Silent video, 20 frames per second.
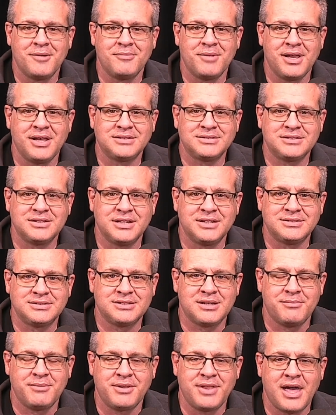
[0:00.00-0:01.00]
It's
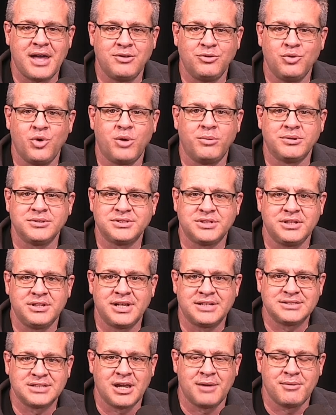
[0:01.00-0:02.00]
some of that normalcy
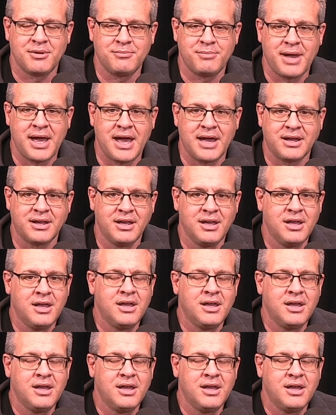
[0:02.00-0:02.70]
that's coming back.